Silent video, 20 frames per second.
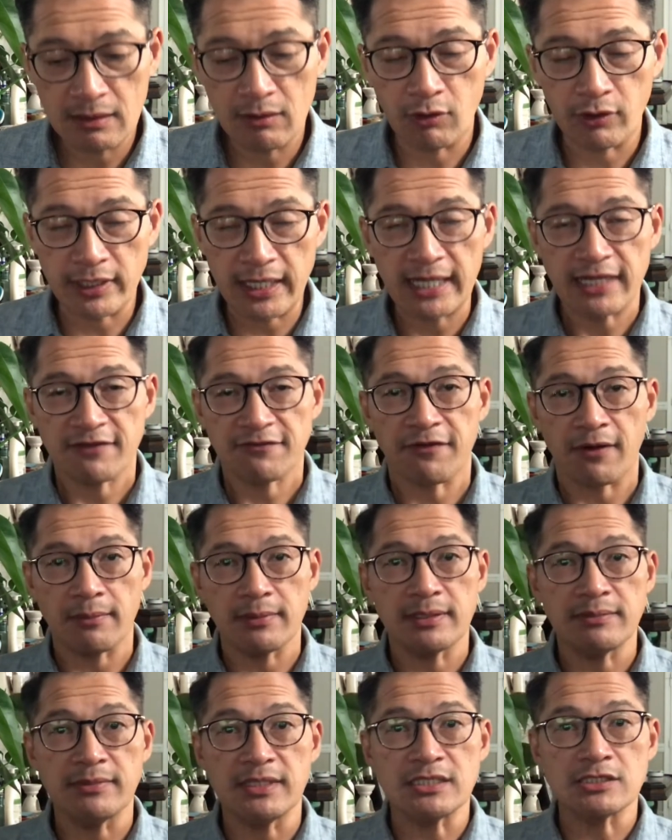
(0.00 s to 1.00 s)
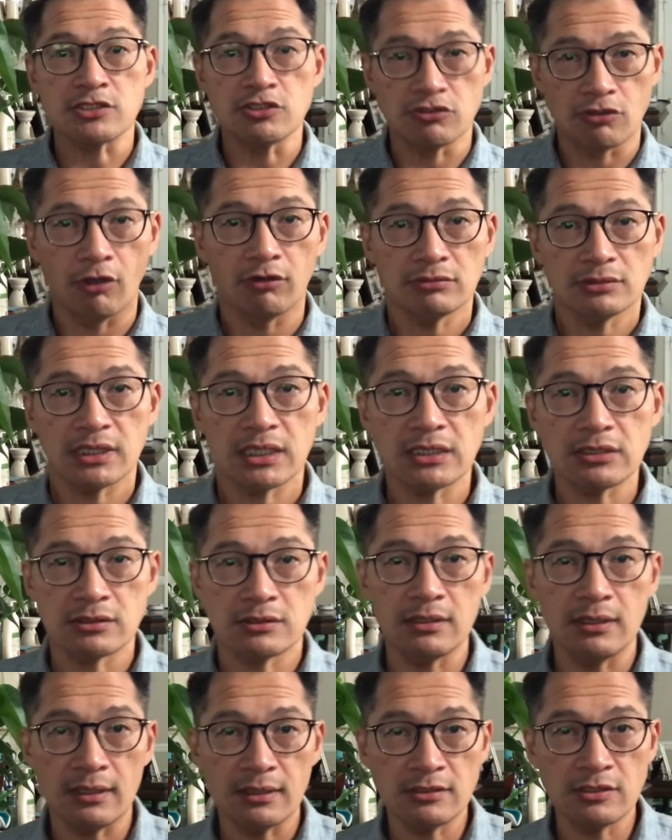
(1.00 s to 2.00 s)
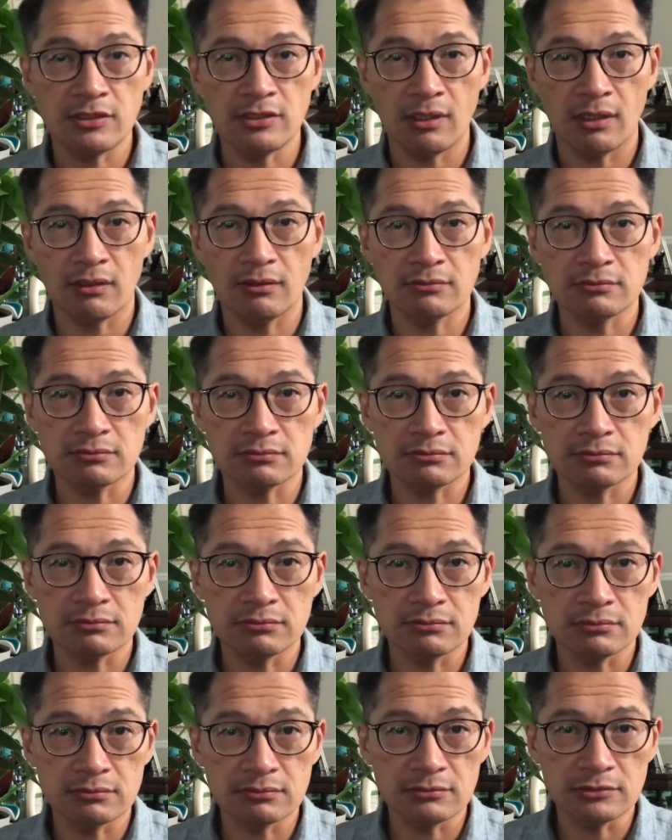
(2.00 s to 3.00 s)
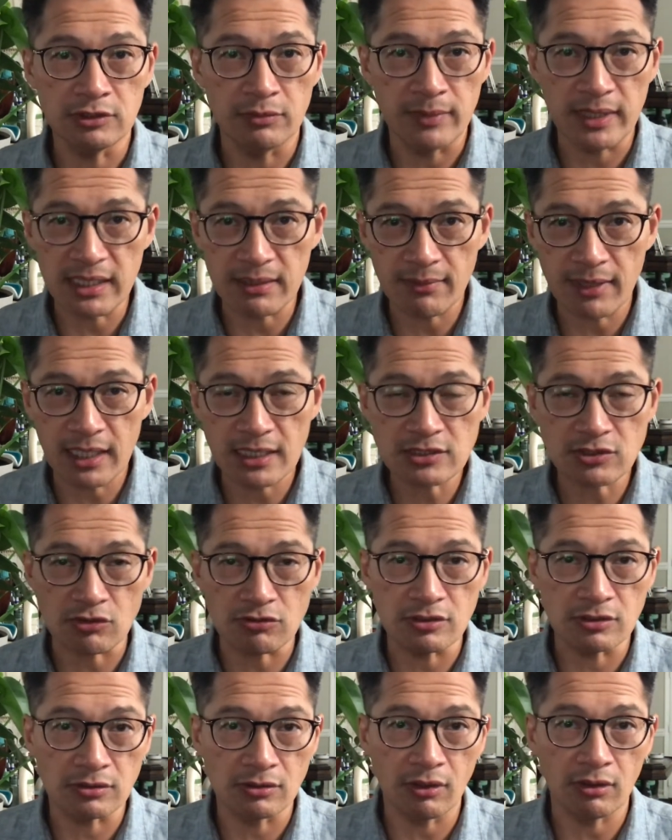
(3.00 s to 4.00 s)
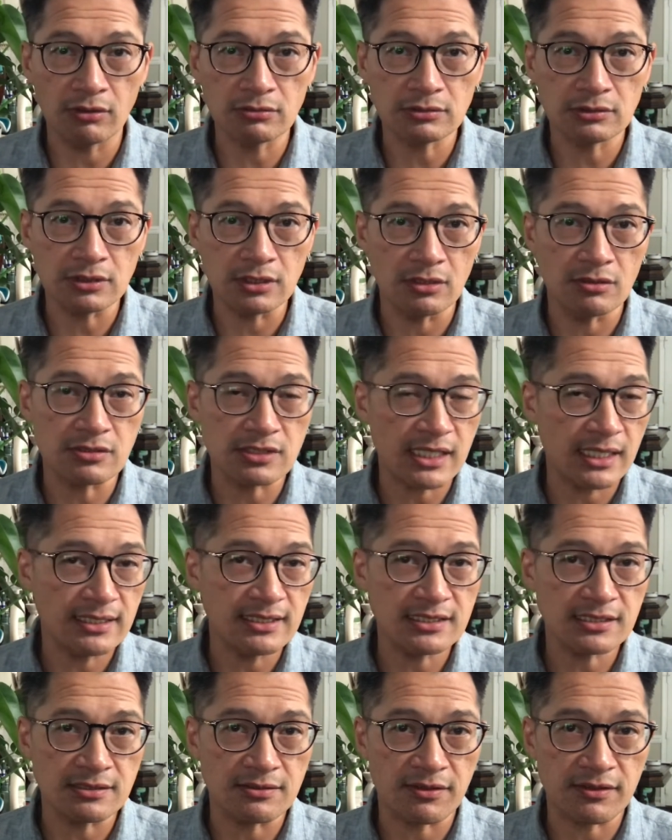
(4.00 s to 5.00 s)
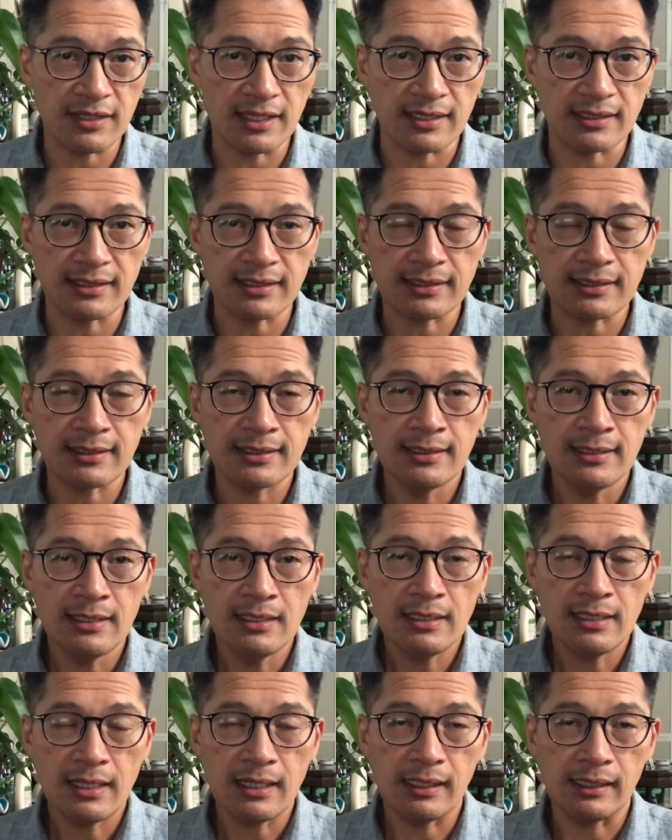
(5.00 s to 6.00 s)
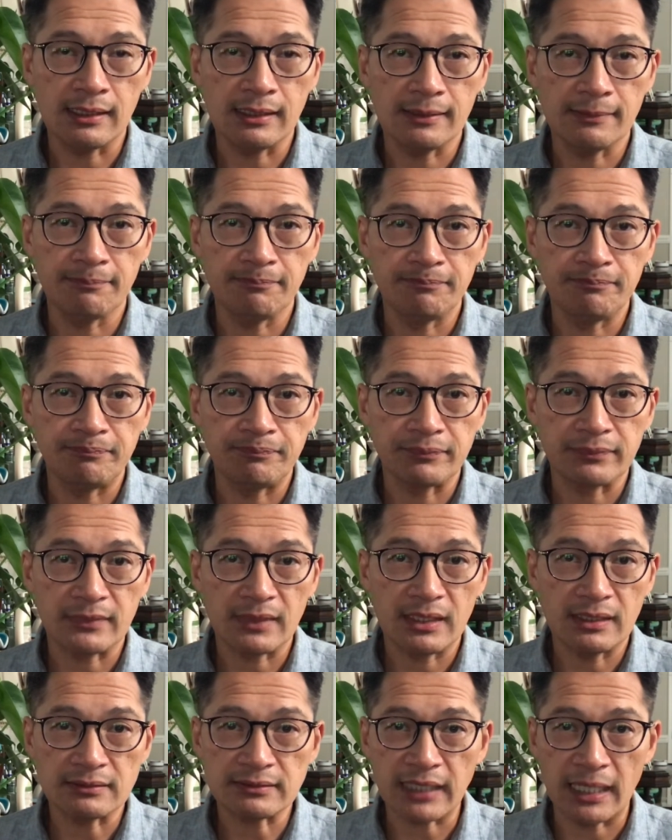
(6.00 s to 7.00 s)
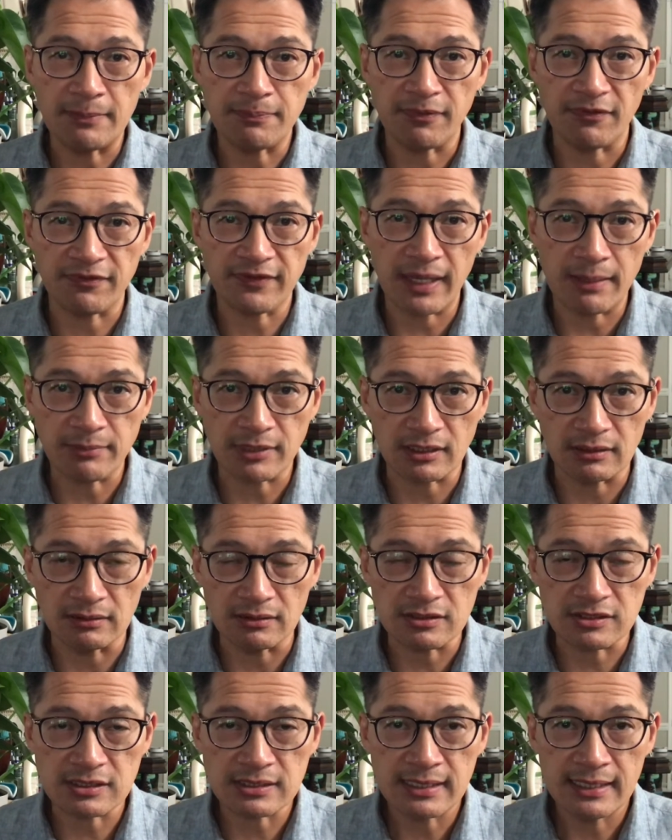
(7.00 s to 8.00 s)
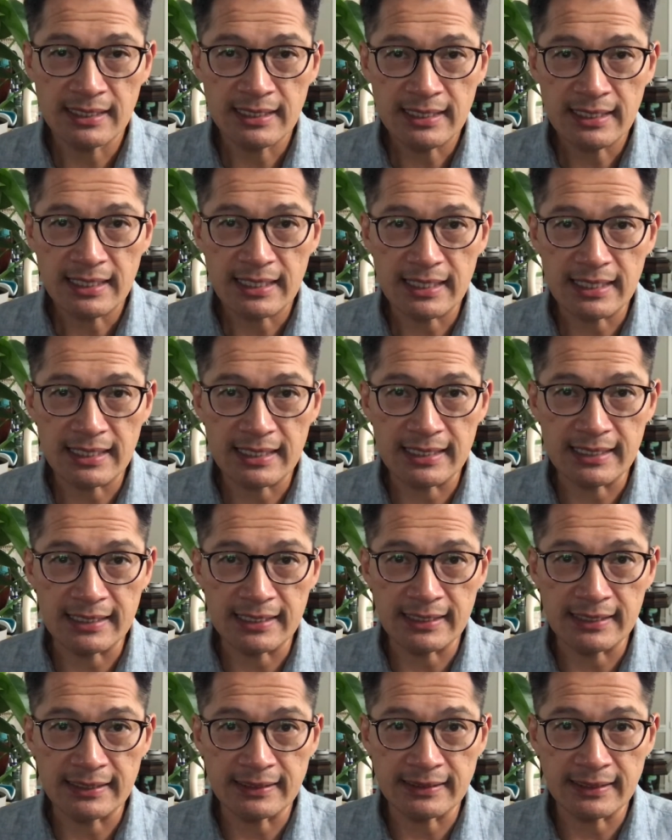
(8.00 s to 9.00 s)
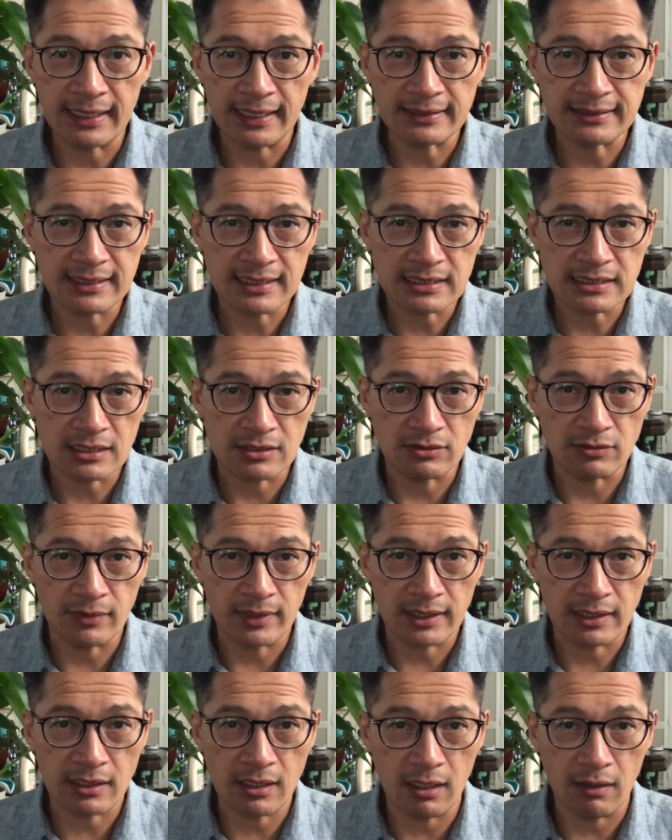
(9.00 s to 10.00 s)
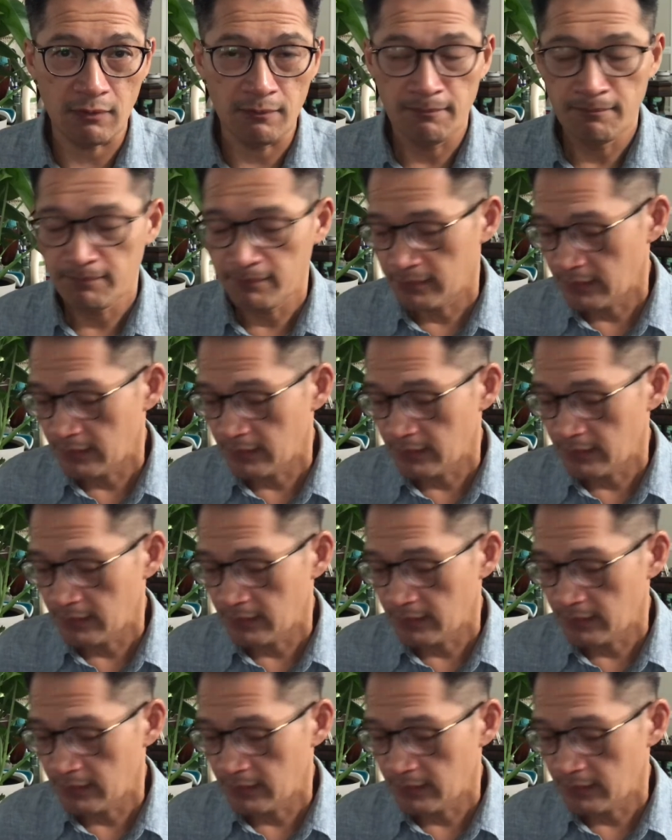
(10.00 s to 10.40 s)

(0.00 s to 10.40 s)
organic farming means you don't need to, you minimize or you don't use any synthetic type of chemicals. And I think it's a good way to go.